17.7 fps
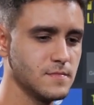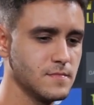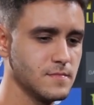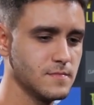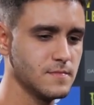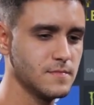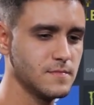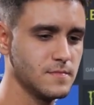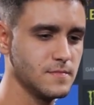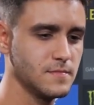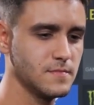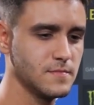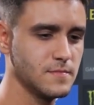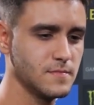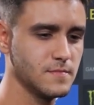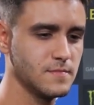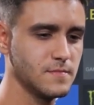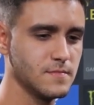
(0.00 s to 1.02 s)

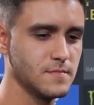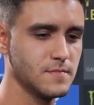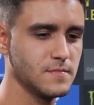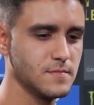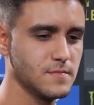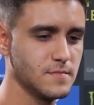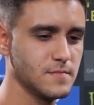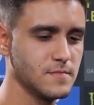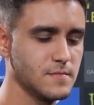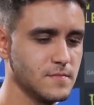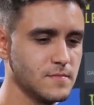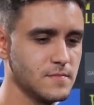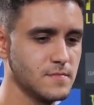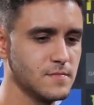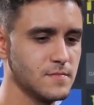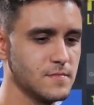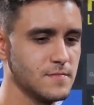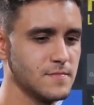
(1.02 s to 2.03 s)

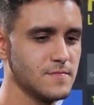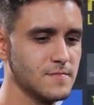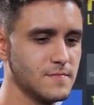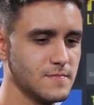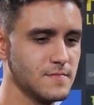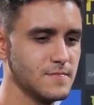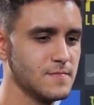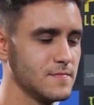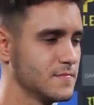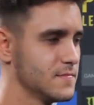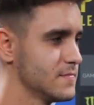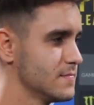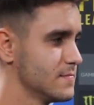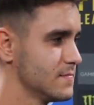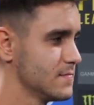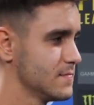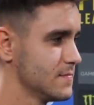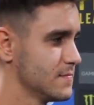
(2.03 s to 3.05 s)

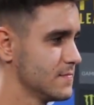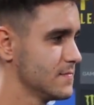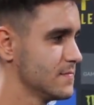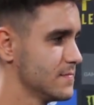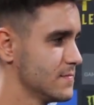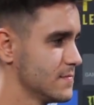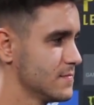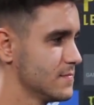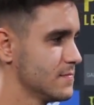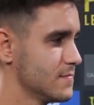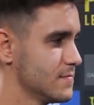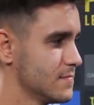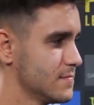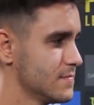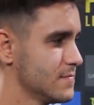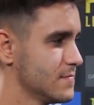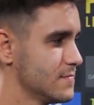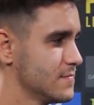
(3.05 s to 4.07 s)

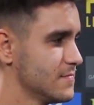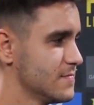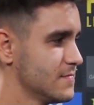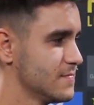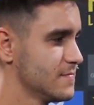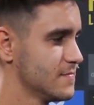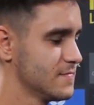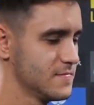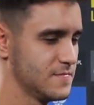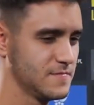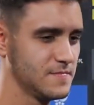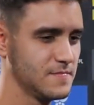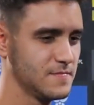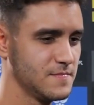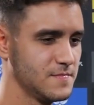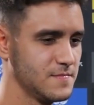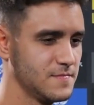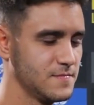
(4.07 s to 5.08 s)

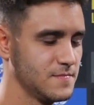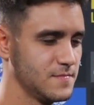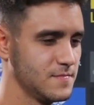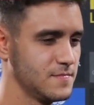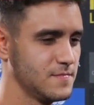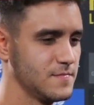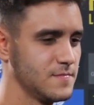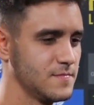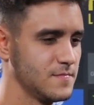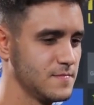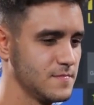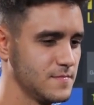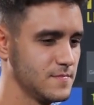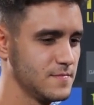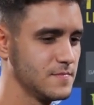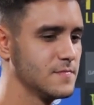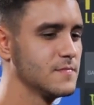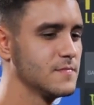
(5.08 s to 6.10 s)
The person shown says nothing.